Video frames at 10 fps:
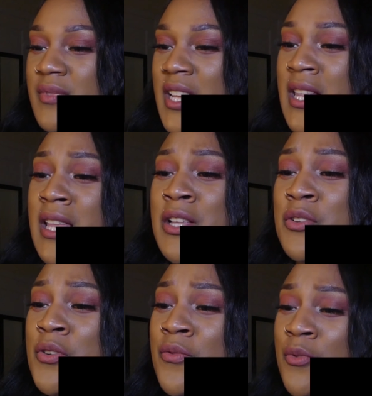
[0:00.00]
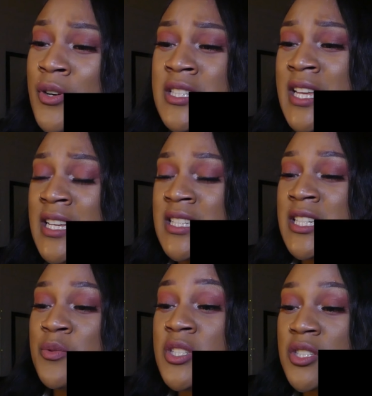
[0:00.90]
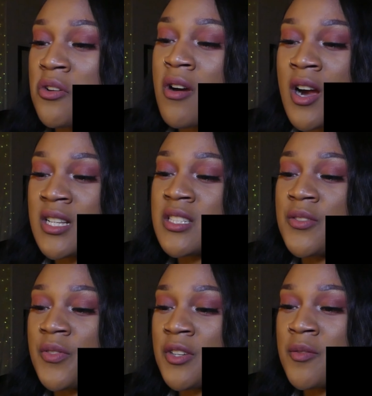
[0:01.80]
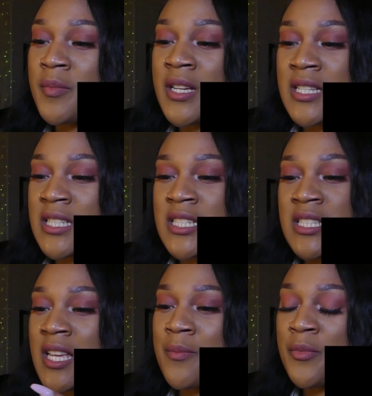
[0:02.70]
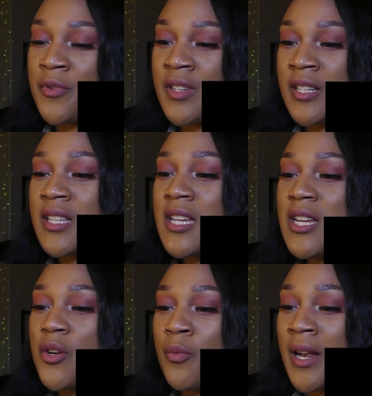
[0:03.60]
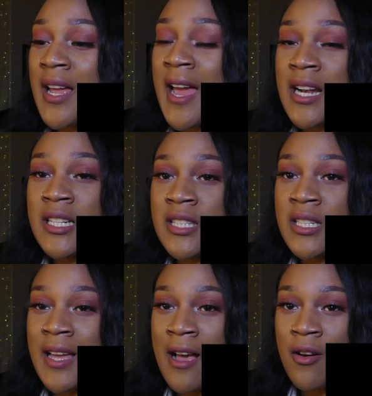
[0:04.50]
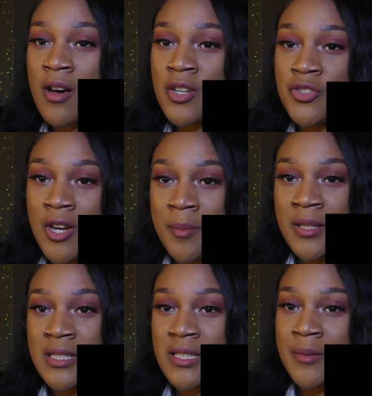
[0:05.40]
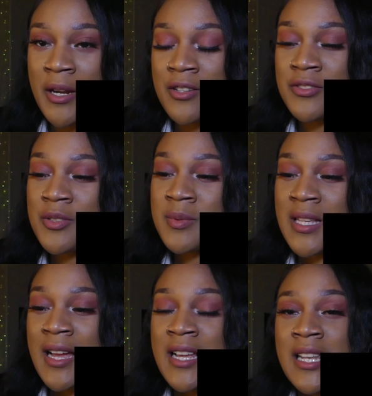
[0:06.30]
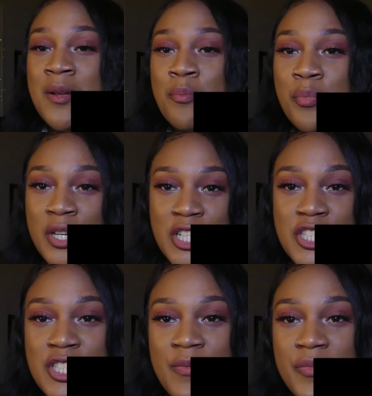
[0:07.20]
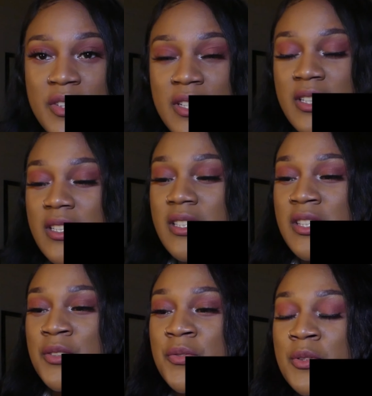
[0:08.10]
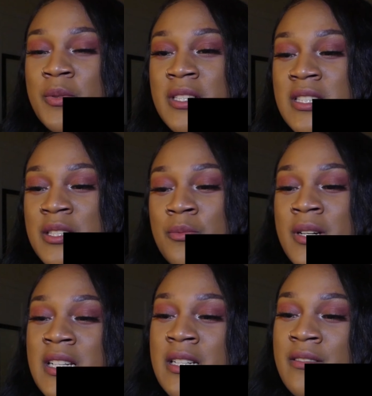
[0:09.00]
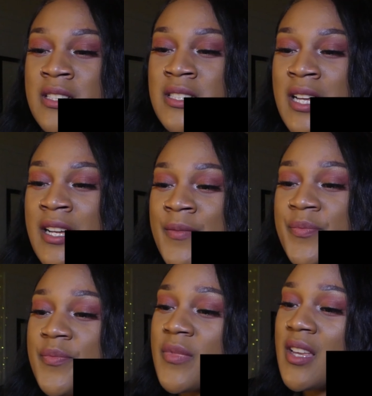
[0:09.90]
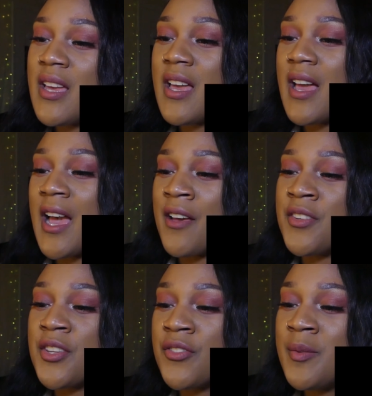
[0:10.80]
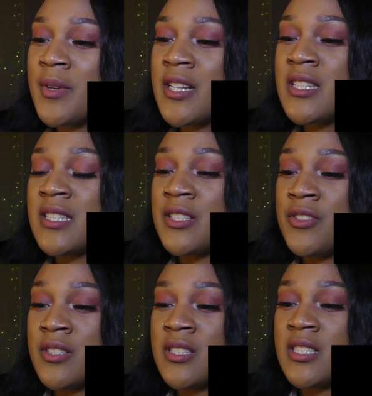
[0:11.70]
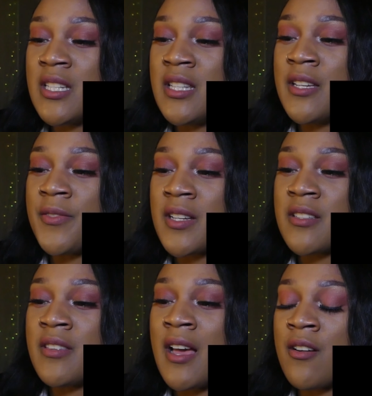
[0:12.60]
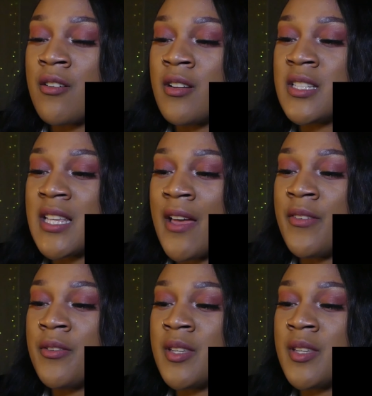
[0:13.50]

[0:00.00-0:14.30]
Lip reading: in like a little vortex, and it was so hard to film because they just kept moving. When I added the alcohol droplet to the microscope side, it like pushed the fluid to one end of the side. After 3 minutes, you can see the effects of the alcohol is having on the